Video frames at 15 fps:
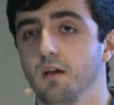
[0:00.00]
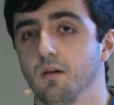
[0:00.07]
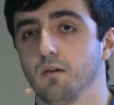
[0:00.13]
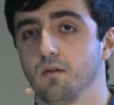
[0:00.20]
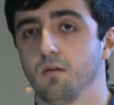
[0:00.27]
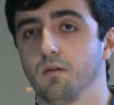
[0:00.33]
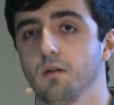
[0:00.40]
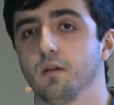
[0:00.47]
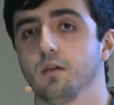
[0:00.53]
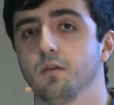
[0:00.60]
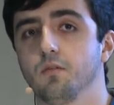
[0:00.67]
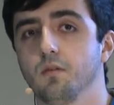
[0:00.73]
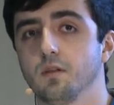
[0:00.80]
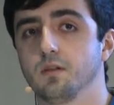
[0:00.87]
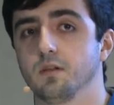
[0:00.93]
or
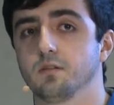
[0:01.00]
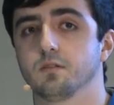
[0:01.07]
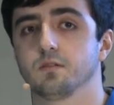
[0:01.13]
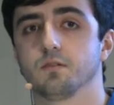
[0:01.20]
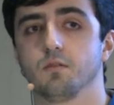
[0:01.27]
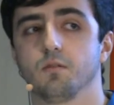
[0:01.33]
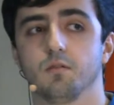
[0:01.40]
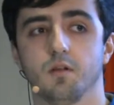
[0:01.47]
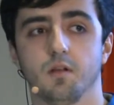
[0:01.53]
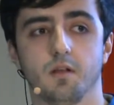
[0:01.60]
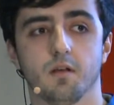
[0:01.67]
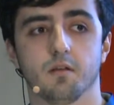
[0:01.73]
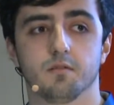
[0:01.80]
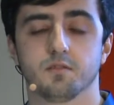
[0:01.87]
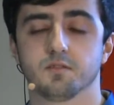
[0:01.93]
Akinetics or any
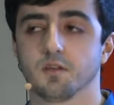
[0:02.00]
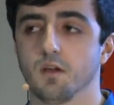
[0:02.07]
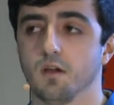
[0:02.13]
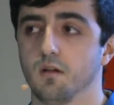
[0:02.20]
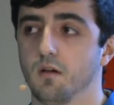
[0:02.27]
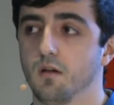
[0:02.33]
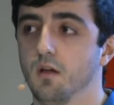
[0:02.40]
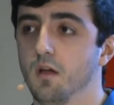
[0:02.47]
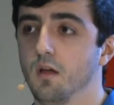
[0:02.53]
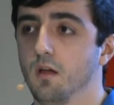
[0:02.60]
other scanner,